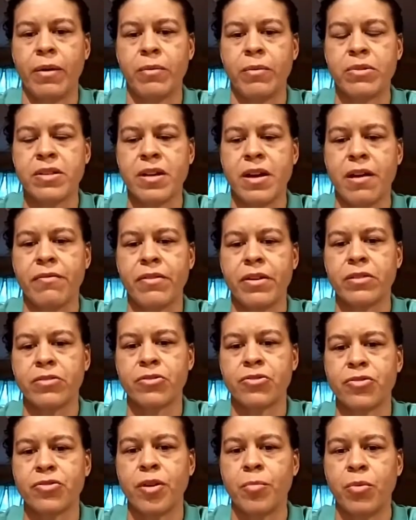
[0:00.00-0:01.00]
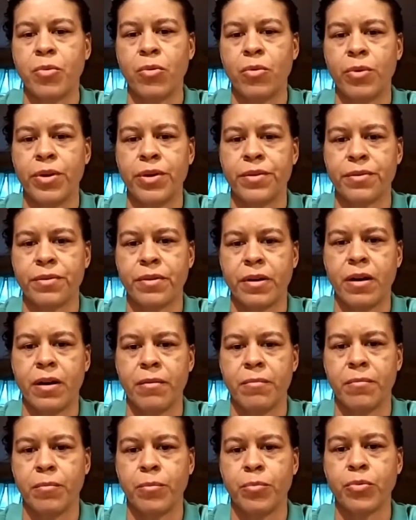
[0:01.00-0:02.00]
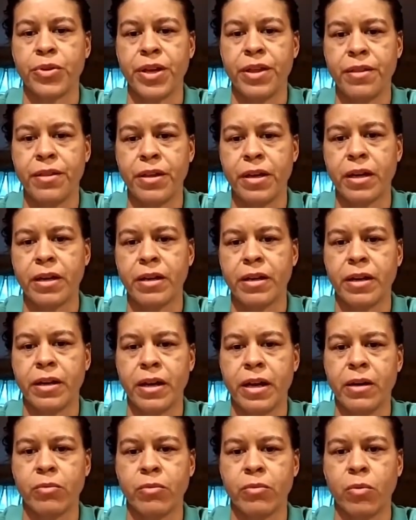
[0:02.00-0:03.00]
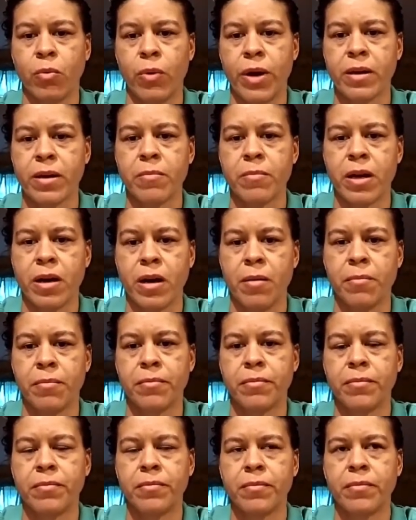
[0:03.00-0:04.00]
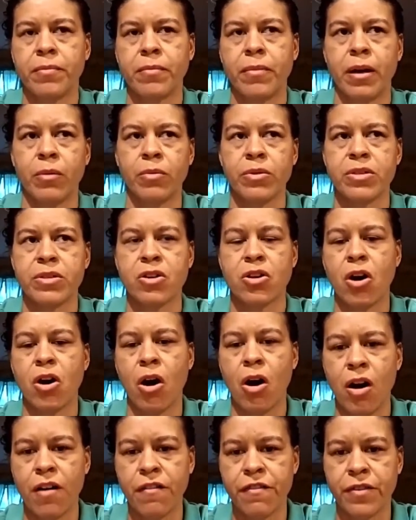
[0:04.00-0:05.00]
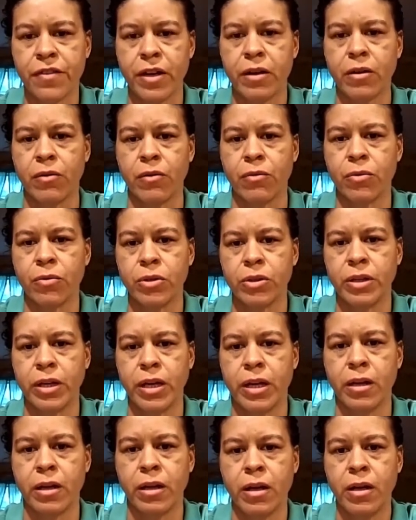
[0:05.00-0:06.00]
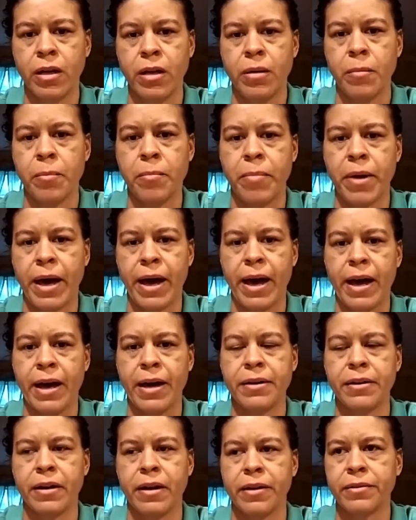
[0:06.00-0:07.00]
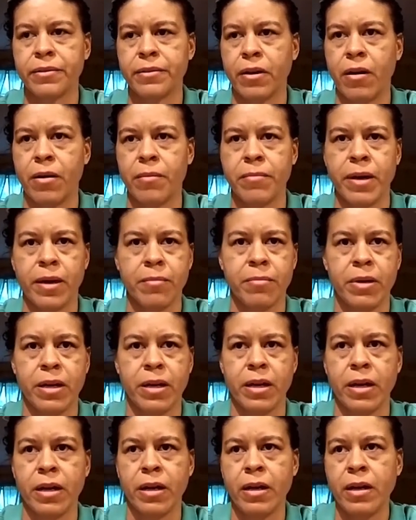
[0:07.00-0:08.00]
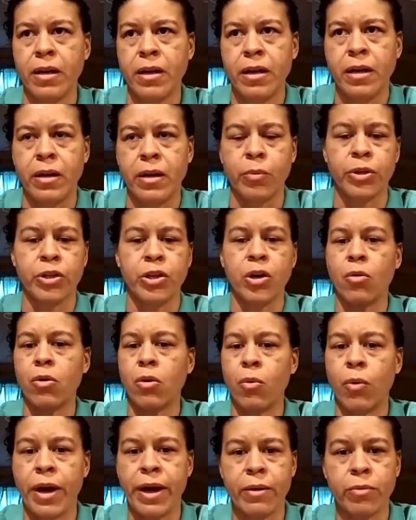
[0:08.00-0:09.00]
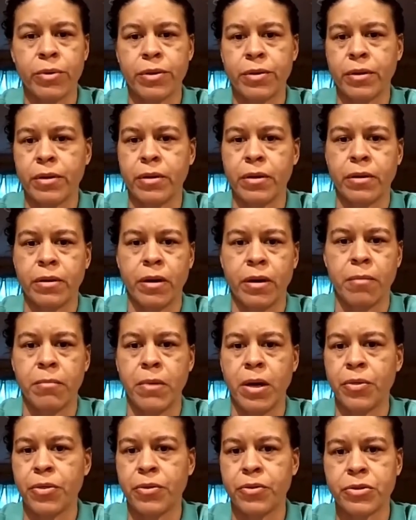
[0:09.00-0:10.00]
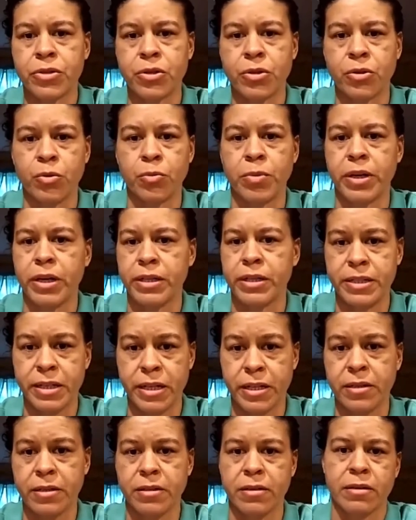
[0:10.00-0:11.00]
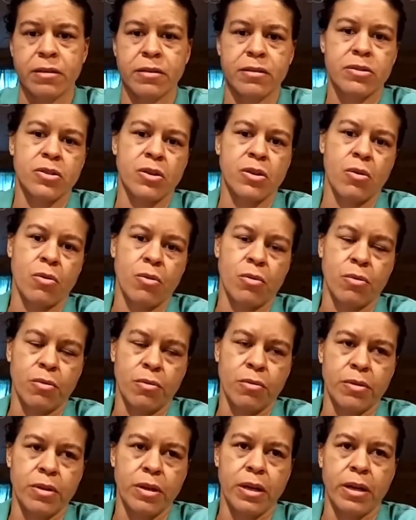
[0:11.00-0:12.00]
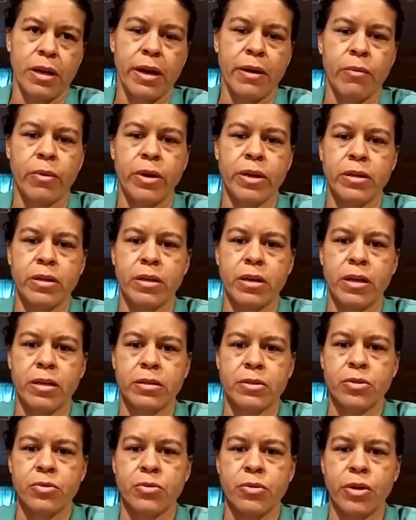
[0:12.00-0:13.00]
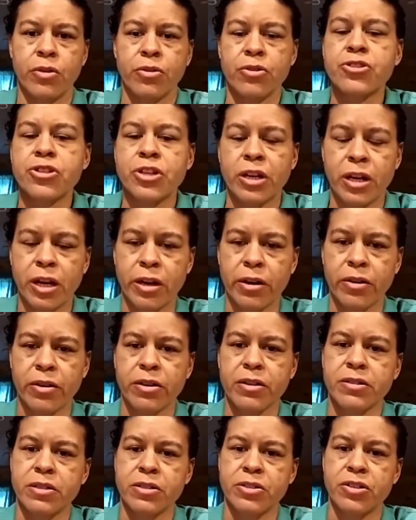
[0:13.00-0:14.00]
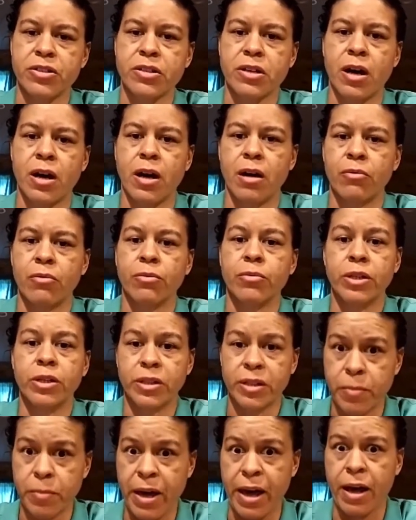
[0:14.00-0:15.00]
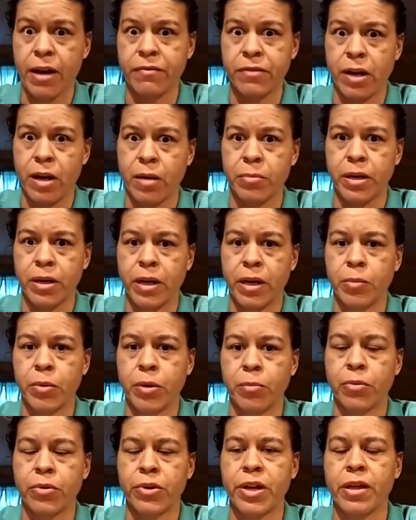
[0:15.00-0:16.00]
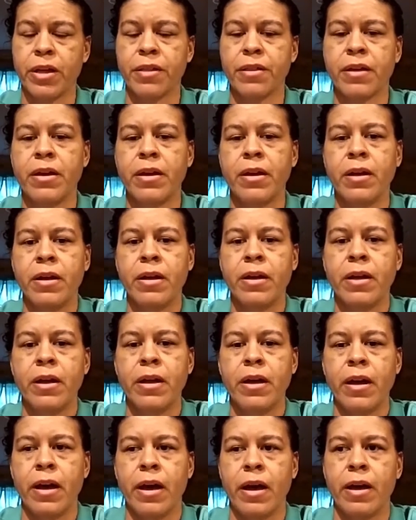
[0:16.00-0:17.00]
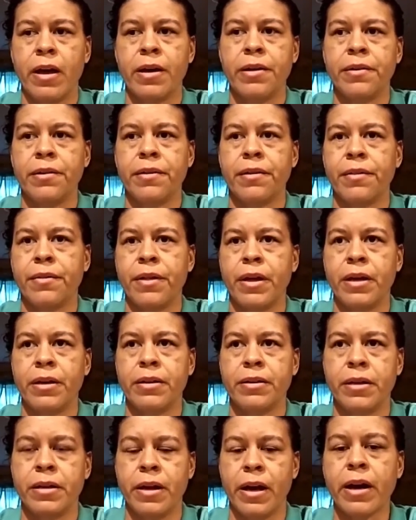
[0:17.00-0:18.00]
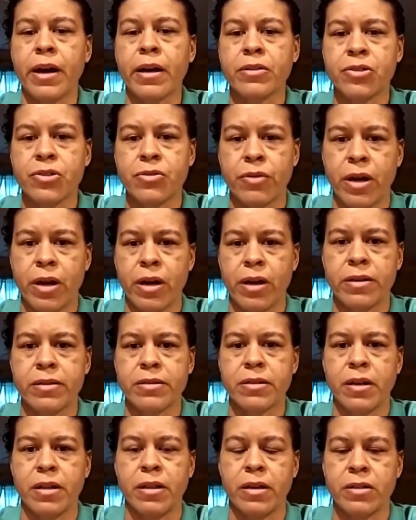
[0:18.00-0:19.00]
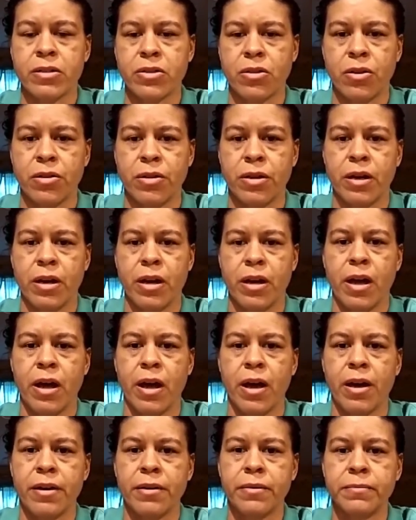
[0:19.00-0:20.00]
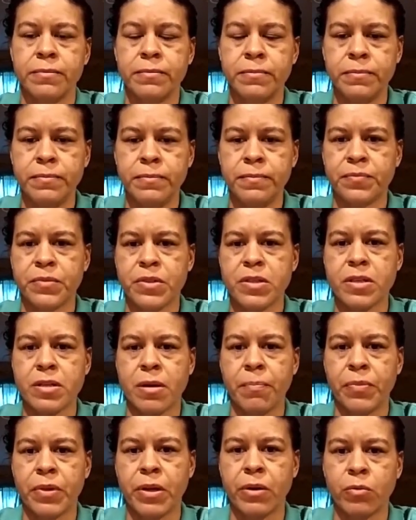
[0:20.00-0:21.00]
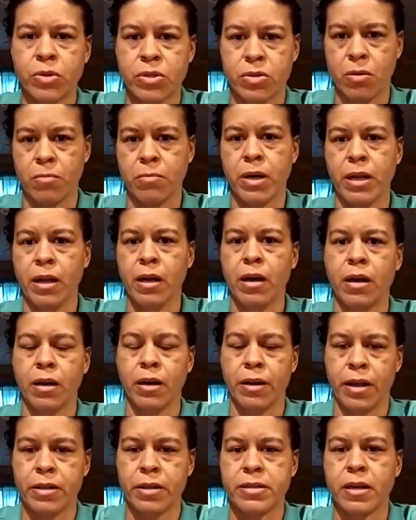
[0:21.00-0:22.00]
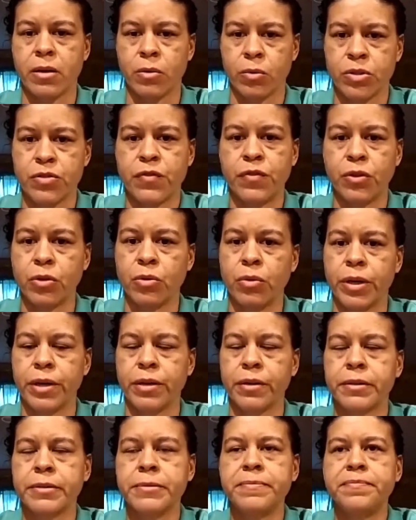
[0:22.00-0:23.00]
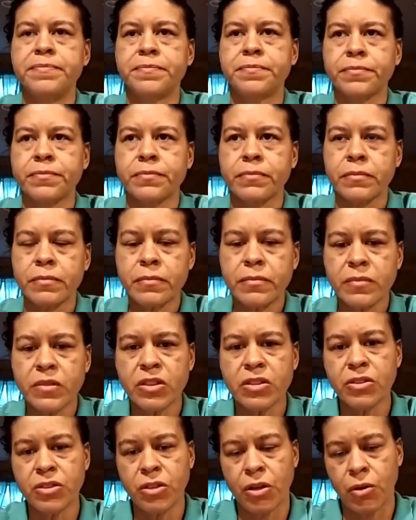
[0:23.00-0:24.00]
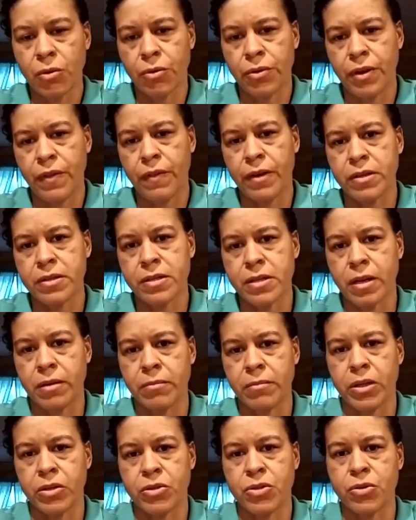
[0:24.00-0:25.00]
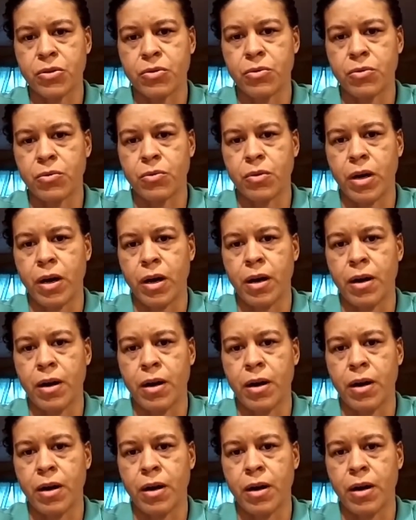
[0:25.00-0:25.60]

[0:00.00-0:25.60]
was having trouble with breathing at night, would wake me up. I was coughing really bad. I thought maybe it would go away within a month or two, but it didn't. So then I went into the urgent care because it just got really bad of not being able to breathe. And they did x-rays and they saw that I had something was on my lung. They said it was fluid. So then they sent me to